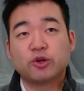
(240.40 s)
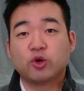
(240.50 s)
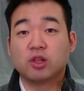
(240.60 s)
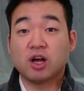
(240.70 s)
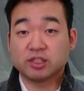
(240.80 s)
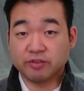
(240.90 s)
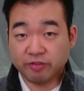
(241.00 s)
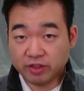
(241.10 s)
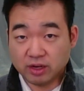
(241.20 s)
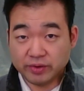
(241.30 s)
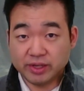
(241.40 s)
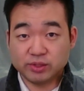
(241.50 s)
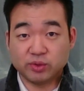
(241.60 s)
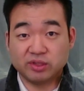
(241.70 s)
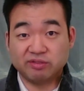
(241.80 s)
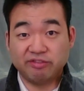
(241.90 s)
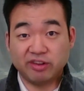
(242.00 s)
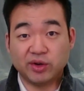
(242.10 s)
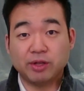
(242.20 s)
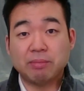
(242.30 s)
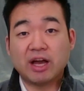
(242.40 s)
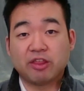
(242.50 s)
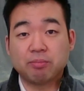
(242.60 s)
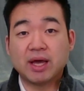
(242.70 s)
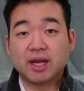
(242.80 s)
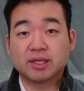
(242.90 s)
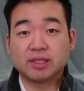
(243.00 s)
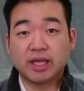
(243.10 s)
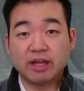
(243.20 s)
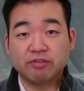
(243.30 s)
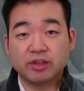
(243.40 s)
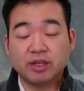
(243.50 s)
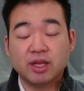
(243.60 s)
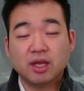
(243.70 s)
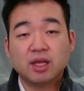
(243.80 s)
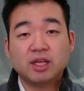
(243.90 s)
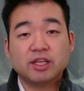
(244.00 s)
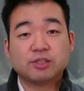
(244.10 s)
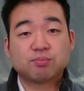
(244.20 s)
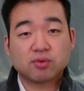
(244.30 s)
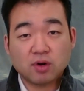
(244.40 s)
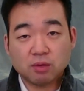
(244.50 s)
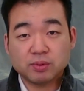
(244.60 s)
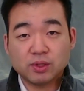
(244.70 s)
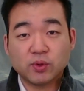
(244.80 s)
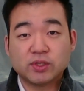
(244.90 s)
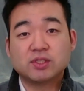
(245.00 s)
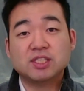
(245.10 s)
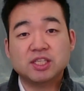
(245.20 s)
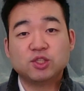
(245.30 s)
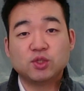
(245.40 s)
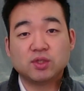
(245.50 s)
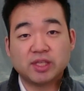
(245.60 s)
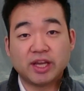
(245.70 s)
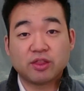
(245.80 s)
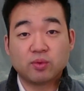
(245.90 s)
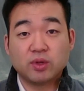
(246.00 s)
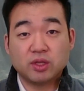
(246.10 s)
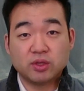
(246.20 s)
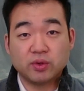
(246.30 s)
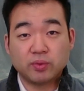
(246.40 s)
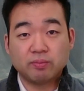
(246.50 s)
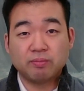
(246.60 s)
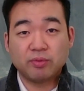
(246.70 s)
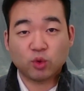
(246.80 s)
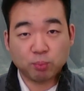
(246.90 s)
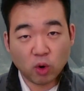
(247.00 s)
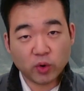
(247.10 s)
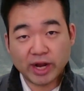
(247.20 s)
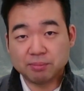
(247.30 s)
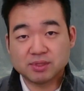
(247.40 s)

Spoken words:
or lots of theories or is very mathematically heavy is probably going to need you to take 3U. Programs